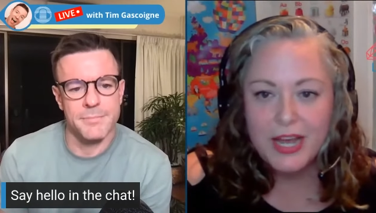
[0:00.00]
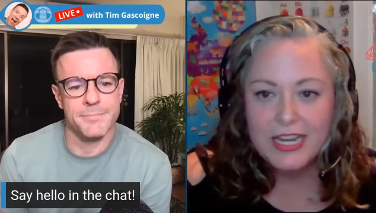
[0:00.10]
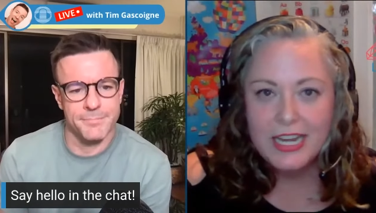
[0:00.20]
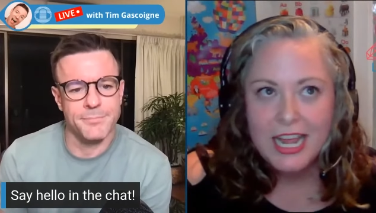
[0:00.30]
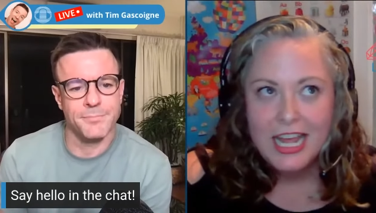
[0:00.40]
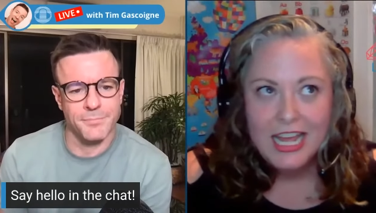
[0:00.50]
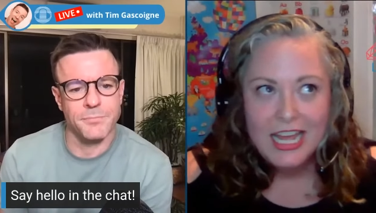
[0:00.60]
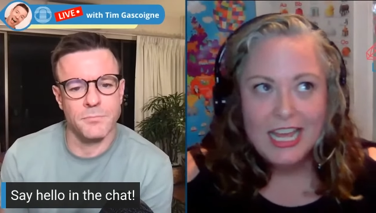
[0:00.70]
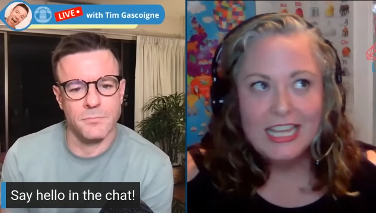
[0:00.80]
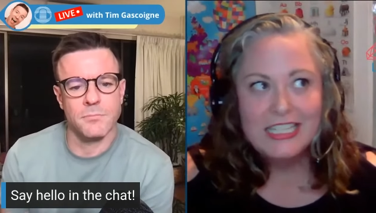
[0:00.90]
Speaker 1: but
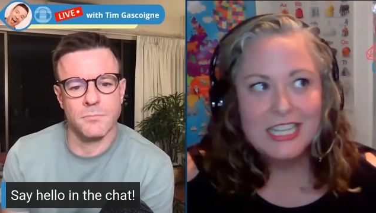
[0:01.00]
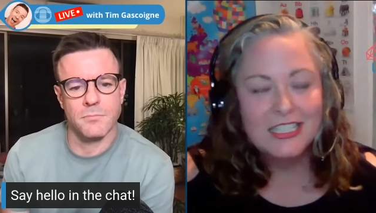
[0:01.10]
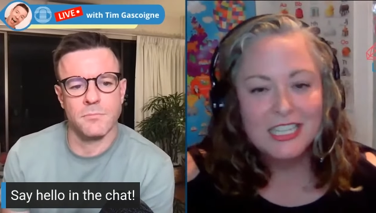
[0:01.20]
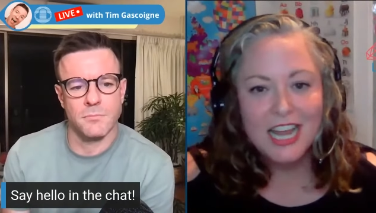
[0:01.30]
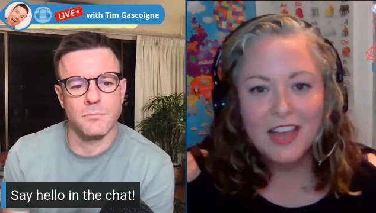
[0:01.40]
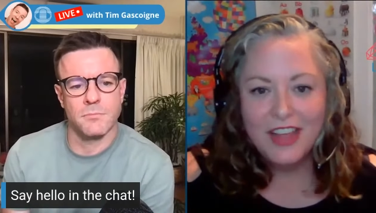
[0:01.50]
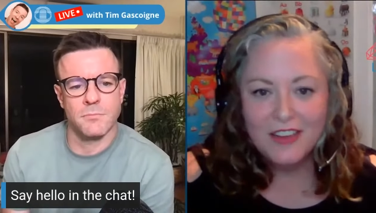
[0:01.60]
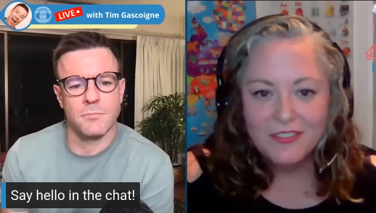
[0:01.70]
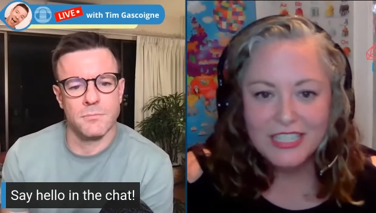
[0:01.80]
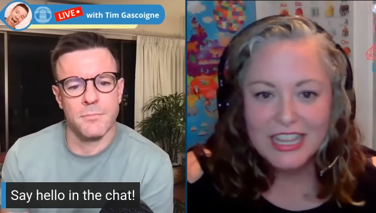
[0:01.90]
it doesn't have
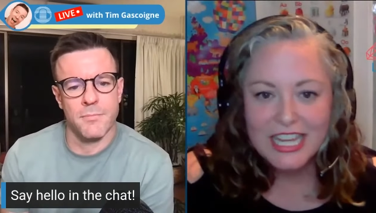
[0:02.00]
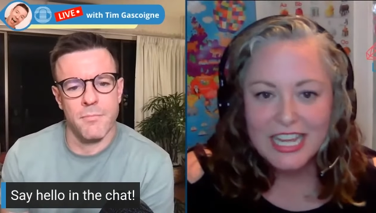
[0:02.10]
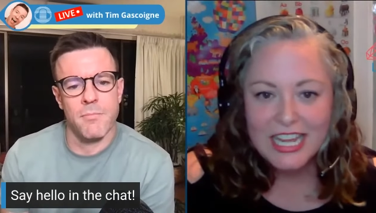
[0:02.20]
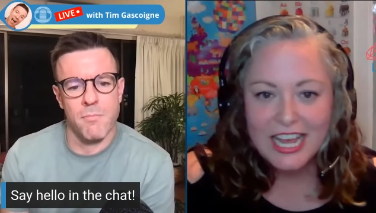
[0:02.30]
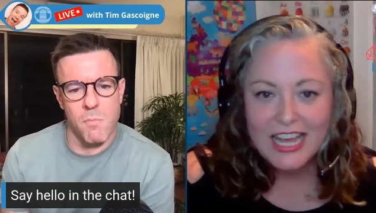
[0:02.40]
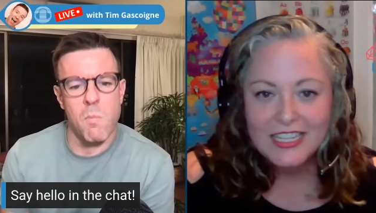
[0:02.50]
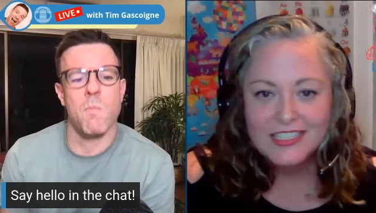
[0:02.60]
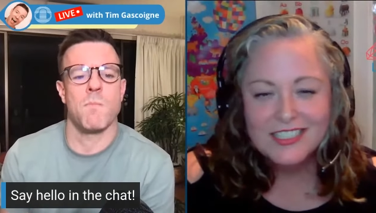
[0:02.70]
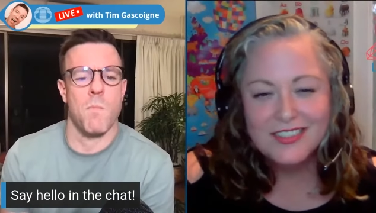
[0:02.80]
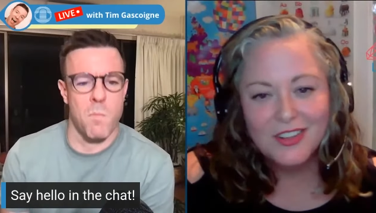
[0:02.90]
everything
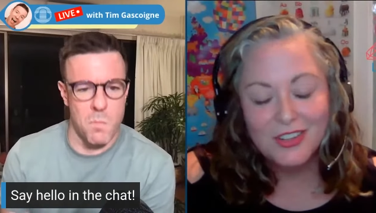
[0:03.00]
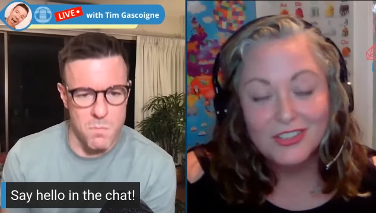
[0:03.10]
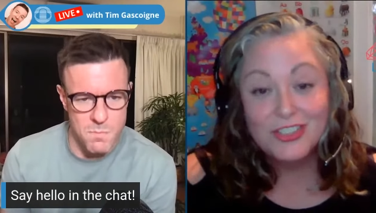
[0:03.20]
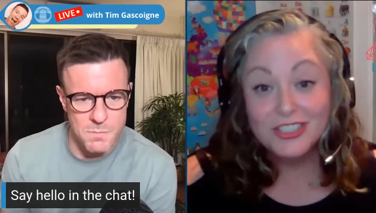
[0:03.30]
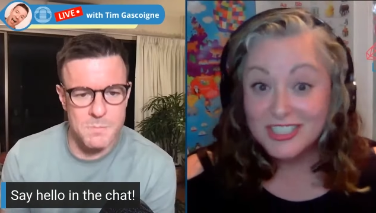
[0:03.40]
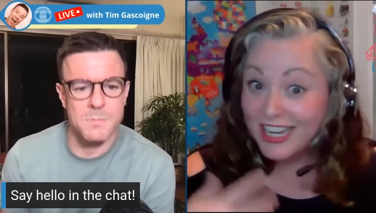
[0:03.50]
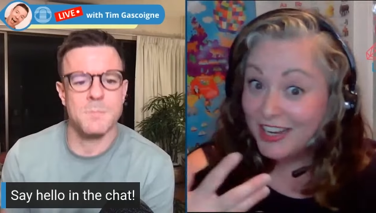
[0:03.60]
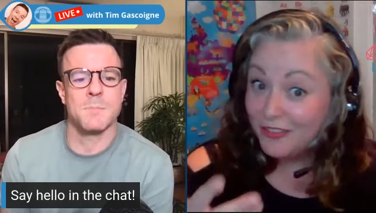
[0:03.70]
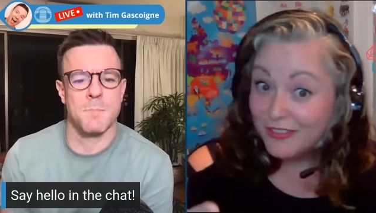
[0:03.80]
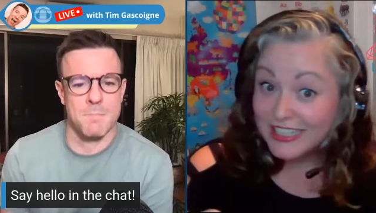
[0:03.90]
and just like
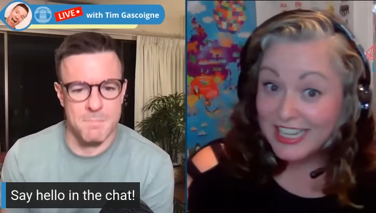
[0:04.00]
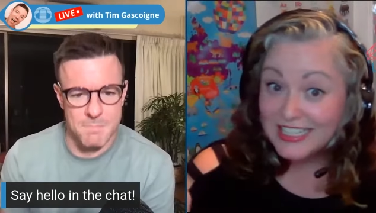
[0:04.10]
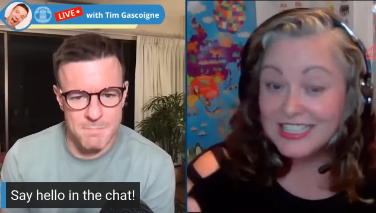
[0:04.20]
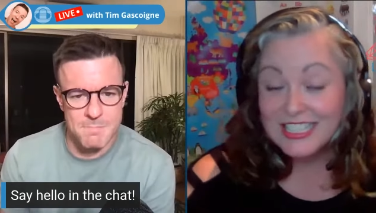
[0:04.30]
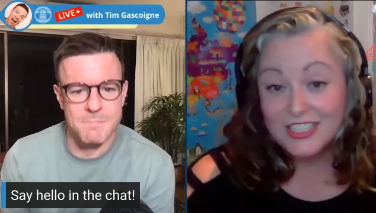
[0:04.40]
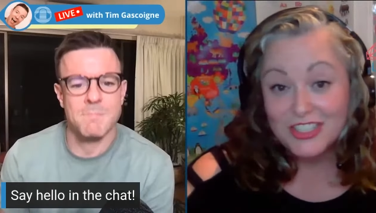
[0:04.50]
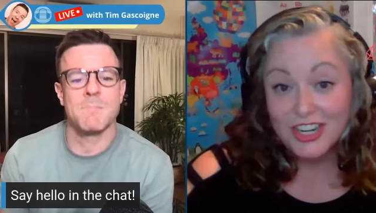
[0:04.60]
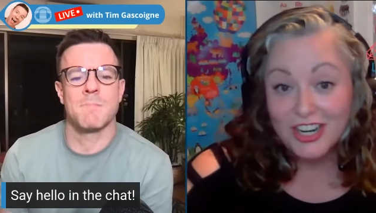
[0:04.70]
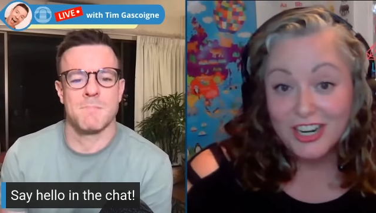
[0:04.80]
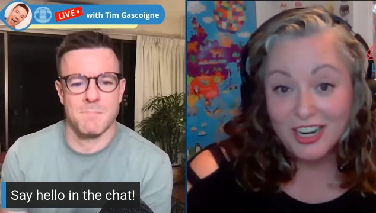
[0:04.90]
a freelance
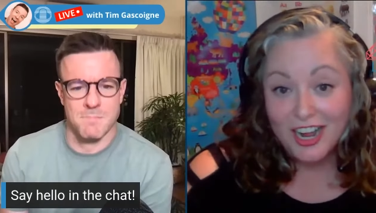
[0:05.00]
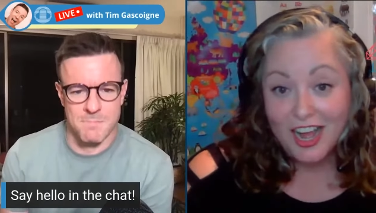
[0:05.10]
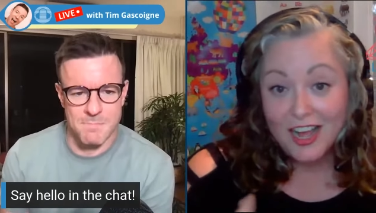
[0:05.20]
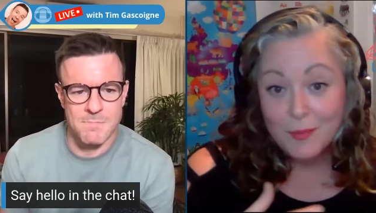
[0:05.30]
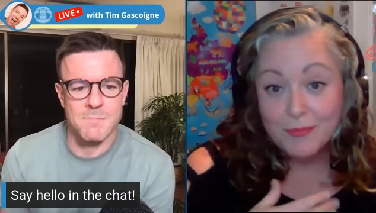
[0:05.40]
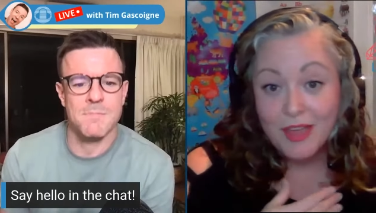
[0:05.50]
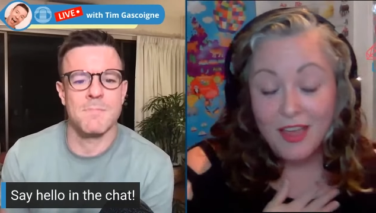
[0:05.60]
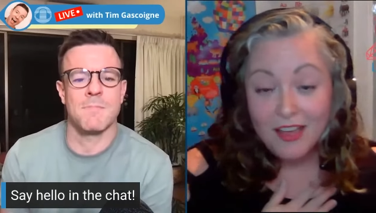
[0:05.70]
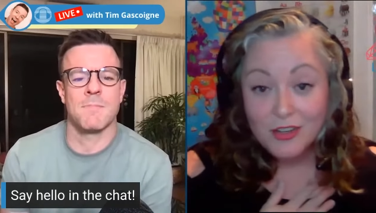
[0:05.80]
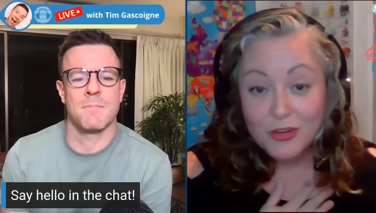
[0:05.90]
teacher, um,
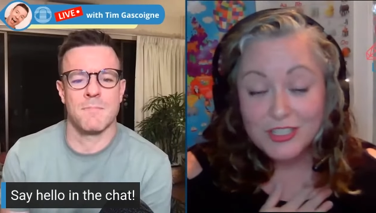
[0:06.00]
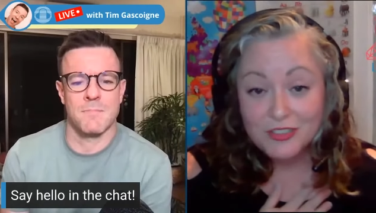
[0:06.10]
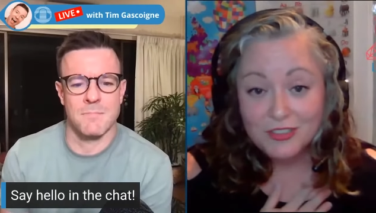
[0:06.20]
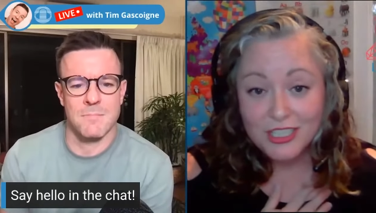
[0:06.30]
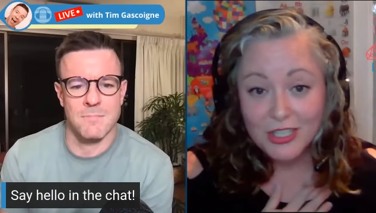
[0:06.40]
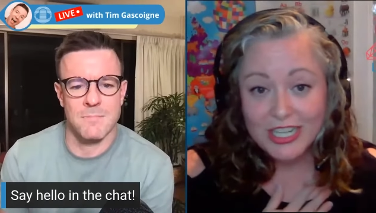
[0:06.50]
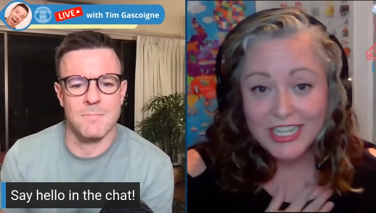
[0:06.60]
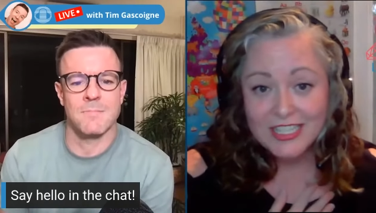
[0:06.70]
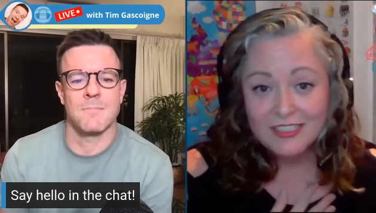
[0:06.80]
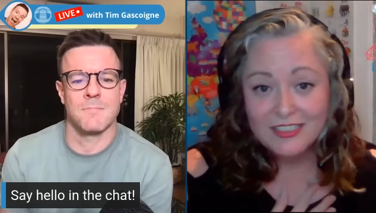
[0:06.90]
Crystal Clear
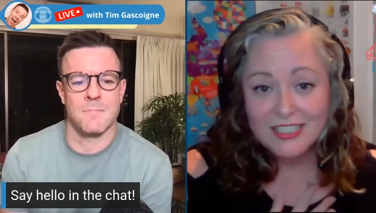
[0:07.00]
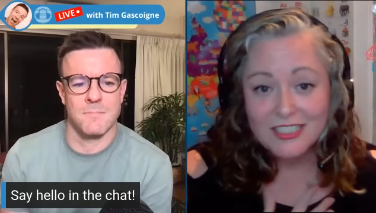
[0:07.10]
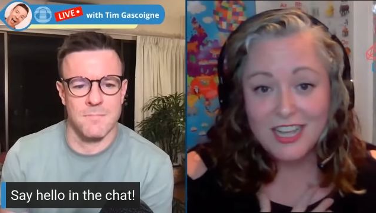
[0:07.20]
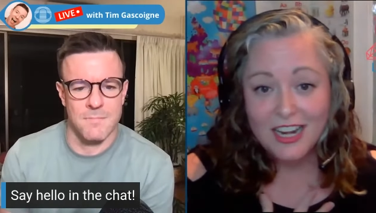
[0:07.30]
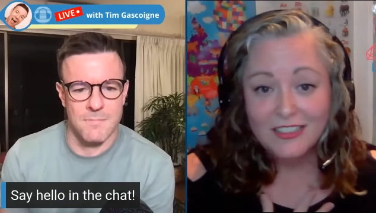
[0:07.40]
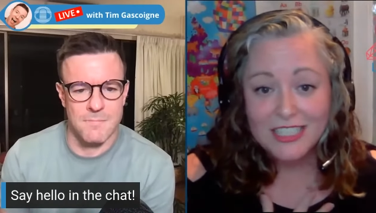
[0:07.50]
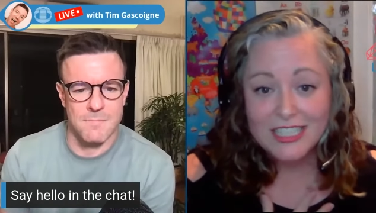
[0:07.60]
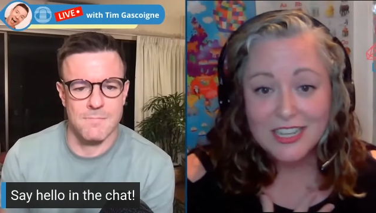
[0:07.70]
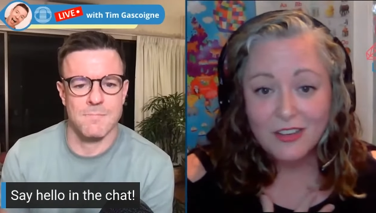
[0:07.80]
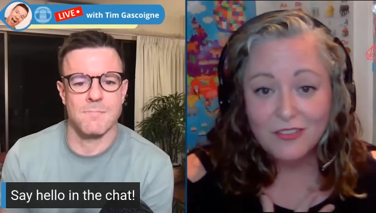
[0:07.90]
ESL is entirely
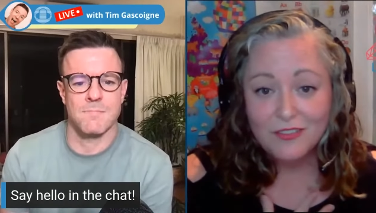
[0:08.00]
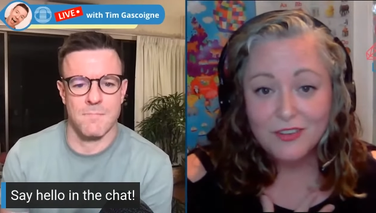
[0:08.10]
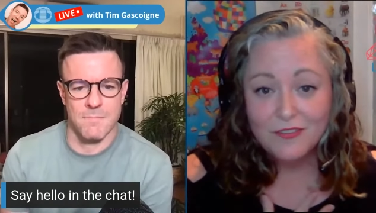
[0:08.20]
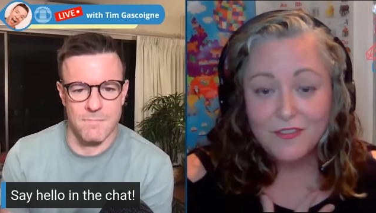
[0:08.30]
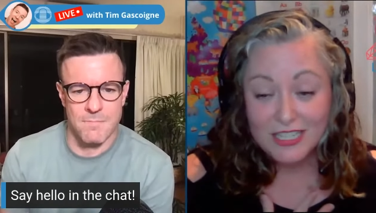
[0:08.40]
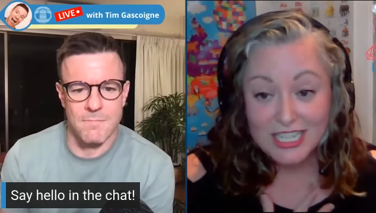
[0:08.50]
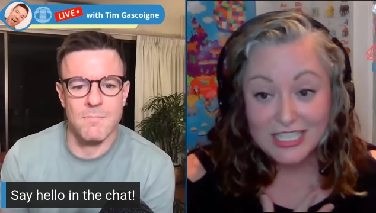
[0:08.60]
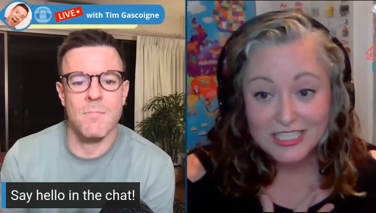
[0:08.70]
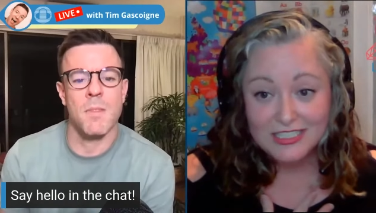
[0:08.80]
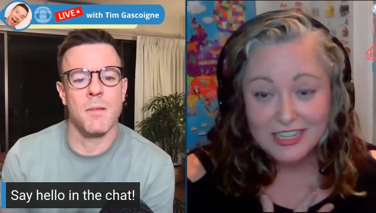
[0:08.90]
mm. self funded.